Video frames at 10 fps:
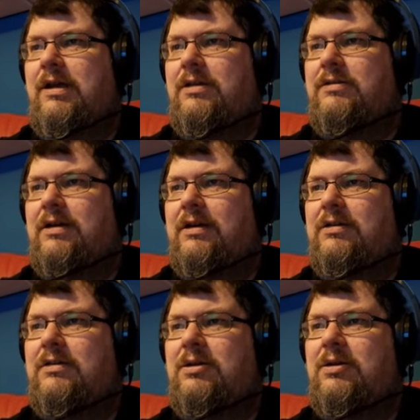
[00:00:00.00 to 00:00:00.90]

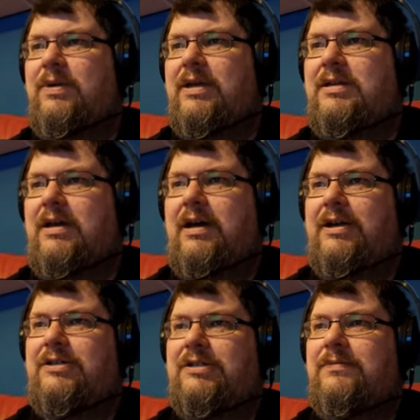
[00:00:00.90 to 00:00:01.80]
Enter
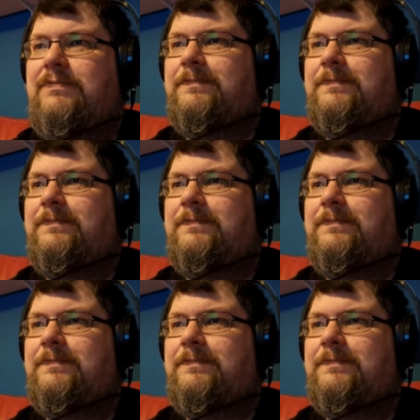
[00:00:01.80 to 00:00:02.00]
Passage.